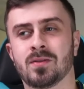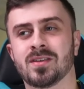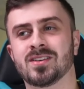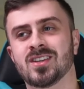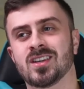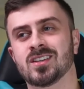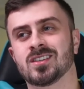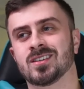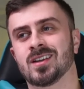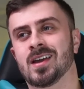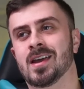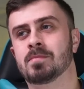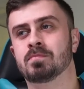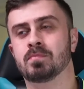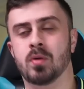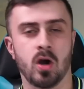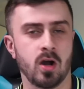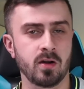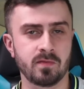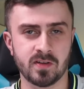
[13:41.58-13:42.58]
this isn't a
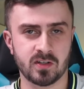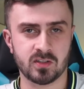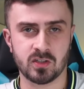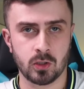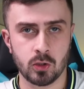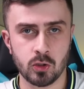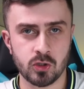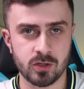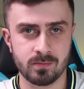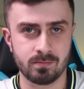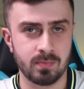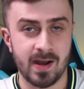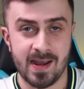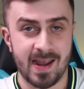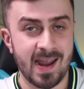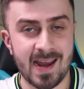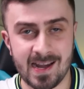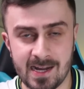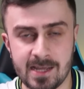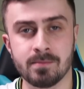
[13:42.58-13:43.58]
perfect solution by
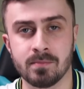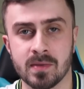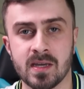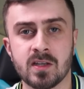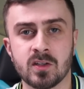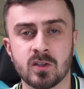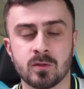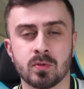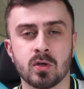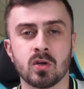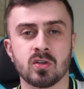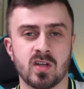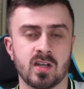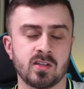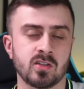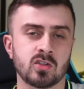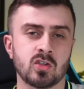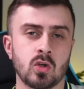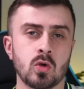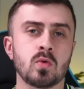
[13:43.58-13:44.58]
any means, because I
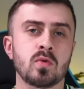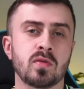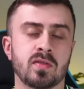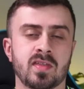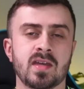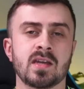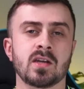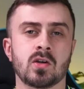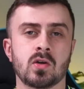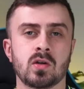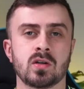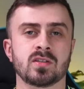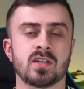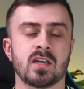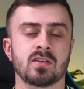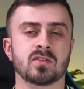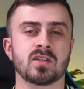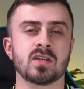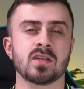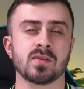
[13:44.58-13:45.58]
do think
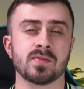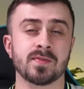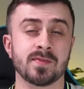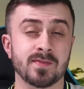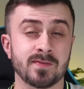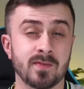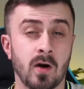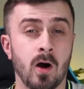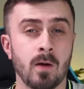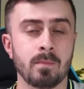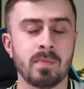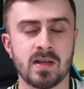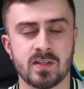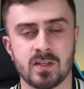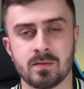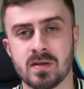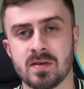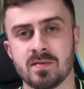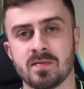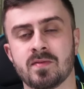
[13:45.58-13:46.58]
Kulusevski is far
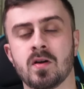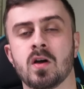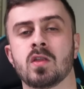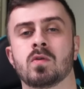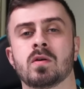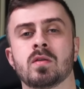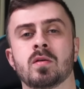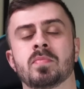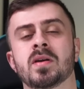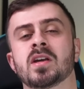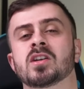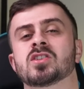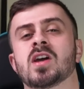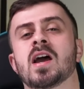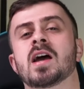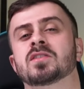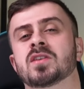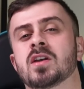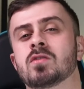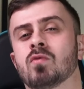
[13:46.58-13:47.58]
better being further up the pitch
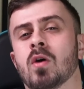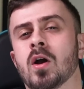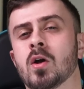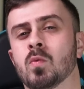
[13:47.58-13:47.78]
as a right